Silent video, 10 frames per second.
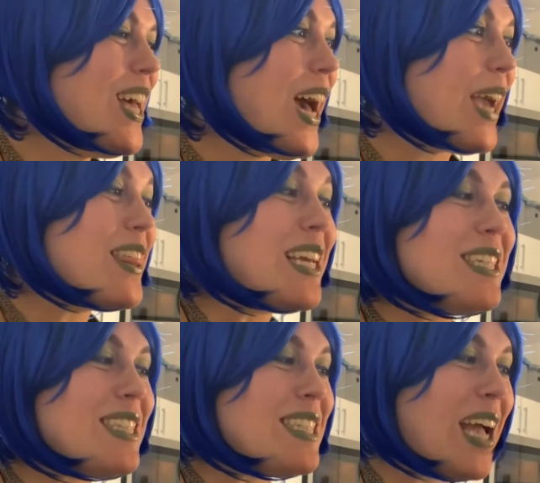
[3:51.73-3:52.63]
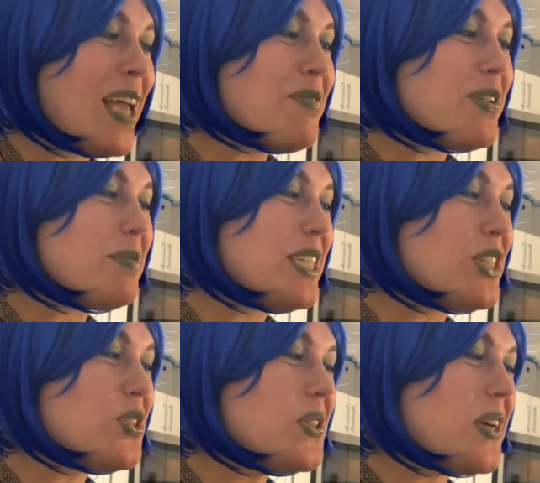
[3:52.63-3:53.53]
I think it's time for me to
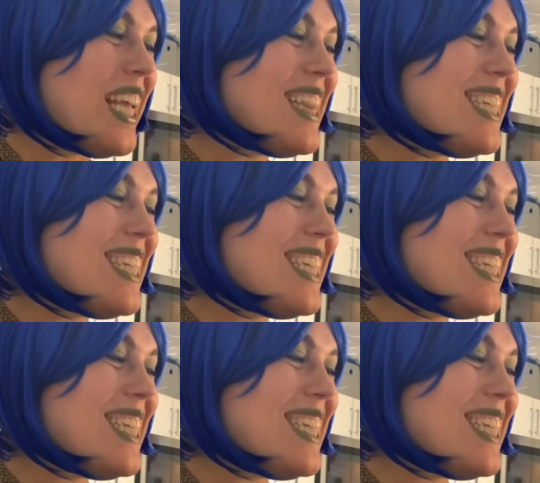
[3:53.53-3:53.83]
strain the